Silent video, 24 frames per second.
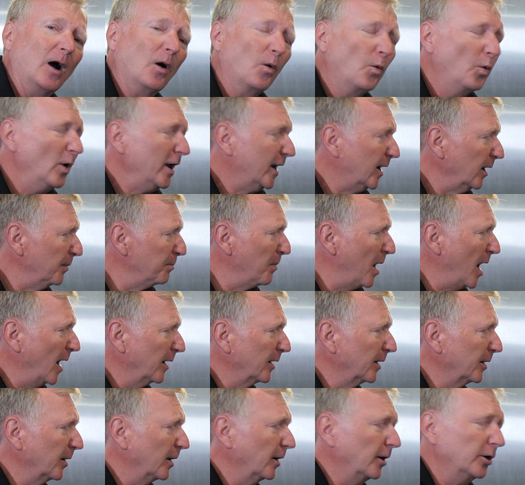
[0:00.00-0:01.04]
We could
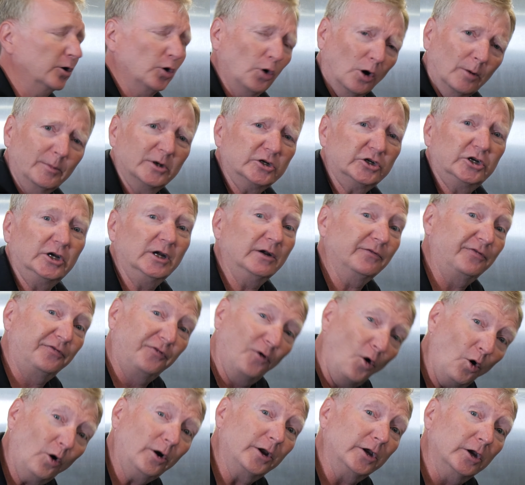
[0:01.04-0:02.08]
monitor your machine
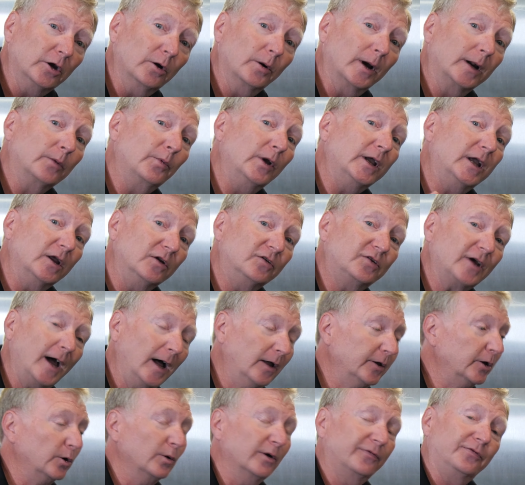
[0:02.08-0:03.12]
for you, and we could
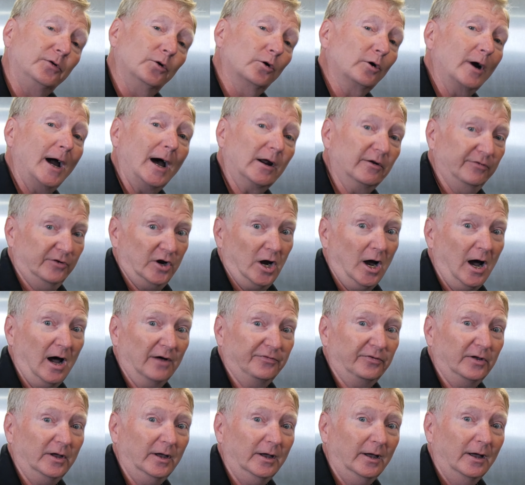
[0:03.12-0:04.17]
tell you if you were out of
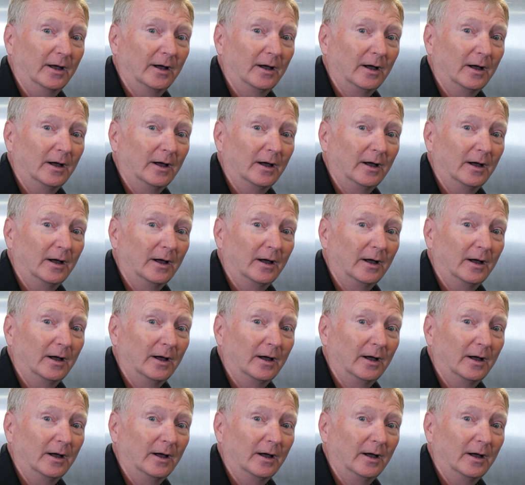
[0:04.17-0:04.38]
coffee,